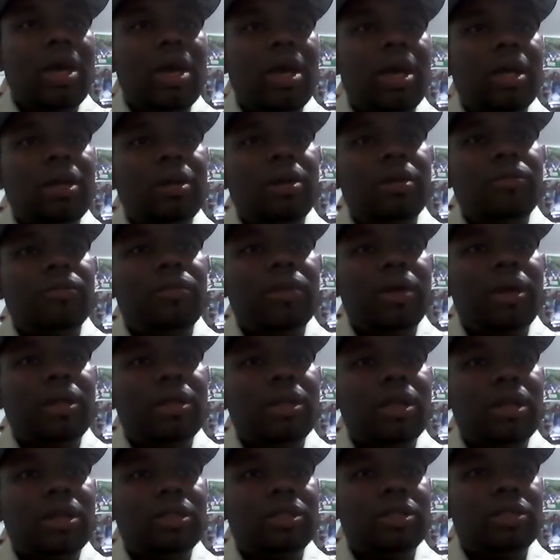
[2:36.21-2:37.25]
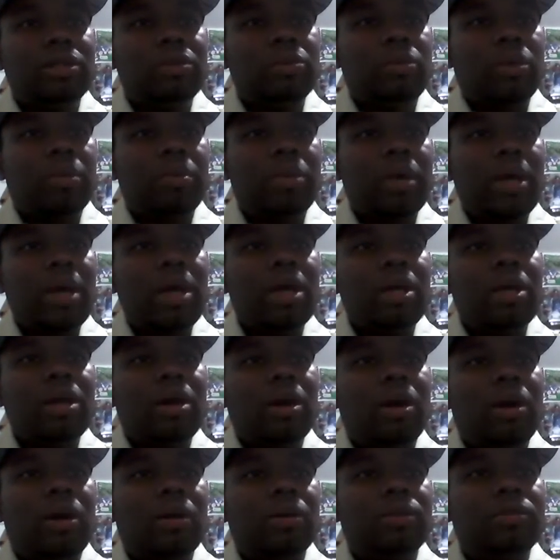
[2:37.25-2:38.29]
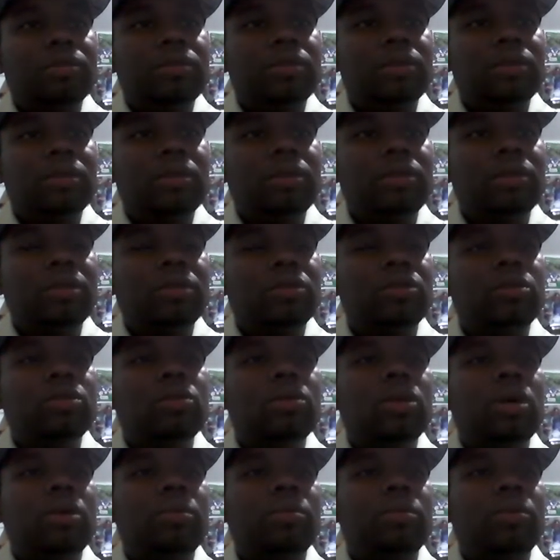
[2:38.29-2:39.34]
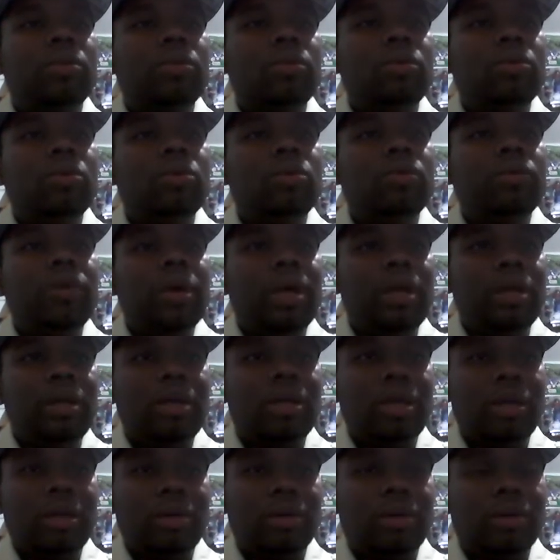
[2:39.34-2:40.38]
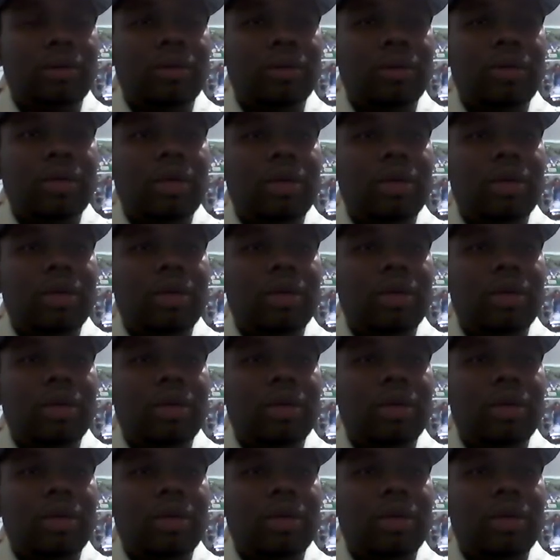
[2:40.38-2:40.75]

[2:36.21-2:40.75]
and her foundation were paid off to approve a deal